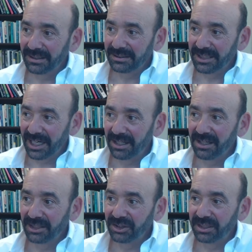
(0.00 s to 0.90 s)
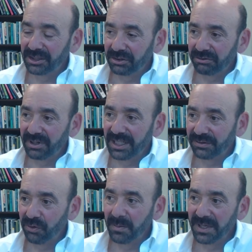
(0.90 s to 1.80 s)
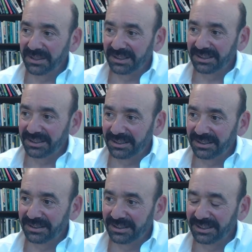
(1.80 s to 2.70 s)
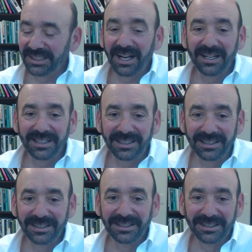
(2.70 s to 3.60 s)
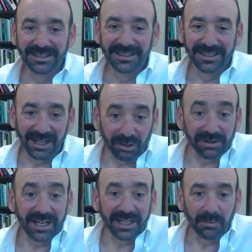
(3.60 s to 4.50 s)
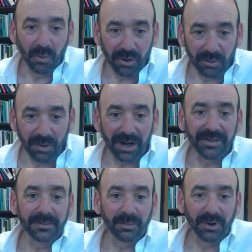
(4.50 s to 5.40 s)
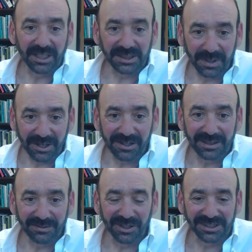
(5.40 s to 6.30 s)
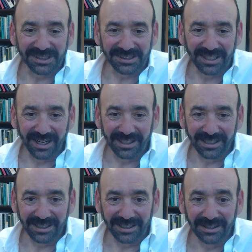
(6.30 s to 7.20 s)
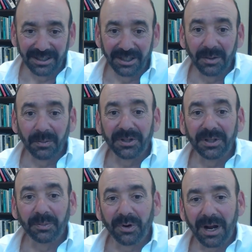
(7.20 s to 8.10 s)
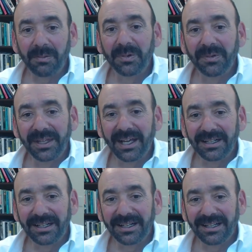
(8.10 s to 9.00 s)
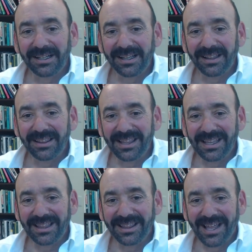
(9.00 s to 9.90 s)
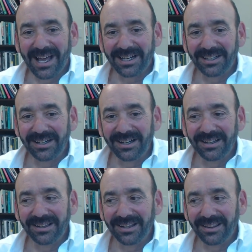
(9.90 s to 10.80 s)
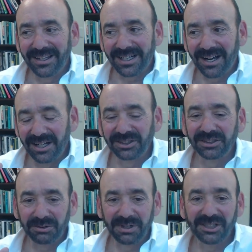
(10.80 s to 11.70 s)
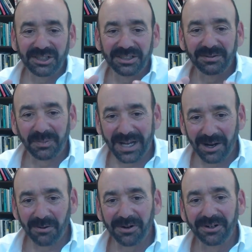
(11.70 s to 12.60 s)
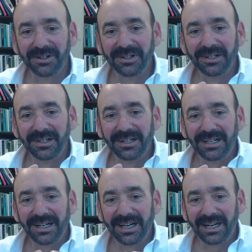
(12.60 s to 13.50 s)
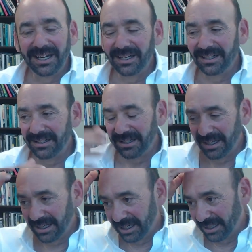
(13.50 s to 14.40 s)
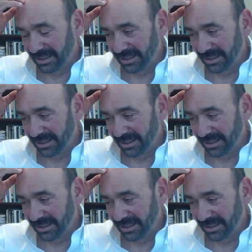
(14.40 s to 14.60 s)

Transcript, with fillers: technologically transforming society, and creating more wealth and prosperity for the society. But the problem that that the concentration of power and uh,